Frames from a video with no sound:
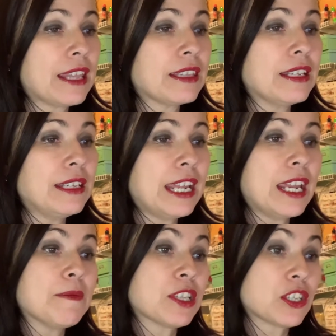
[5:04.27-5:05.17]
the
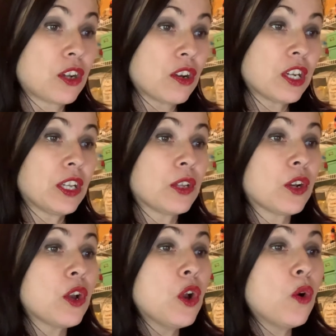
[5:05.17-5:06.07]
name
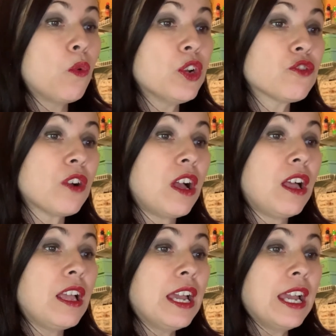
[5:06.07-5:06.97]
Starkiller would
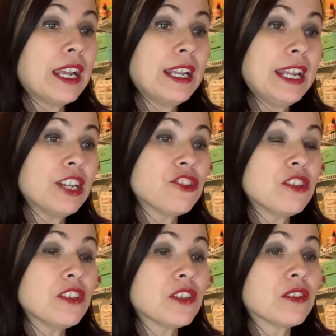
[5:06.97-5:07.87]
draw
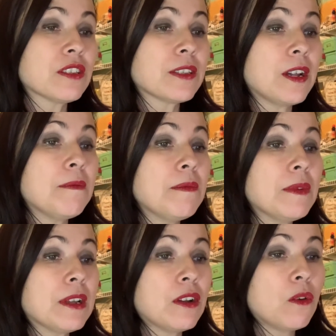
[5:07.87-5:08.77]
connections to someone
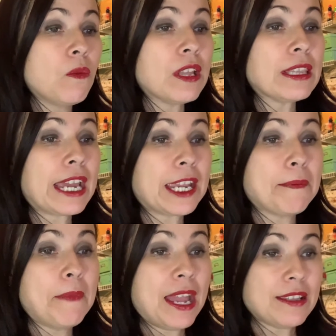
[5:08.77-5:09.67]
like
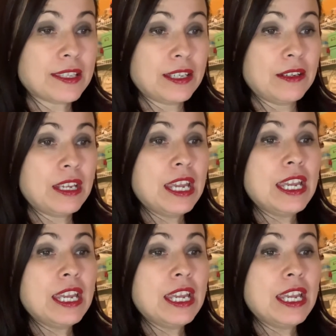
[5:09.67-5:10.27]
Manson.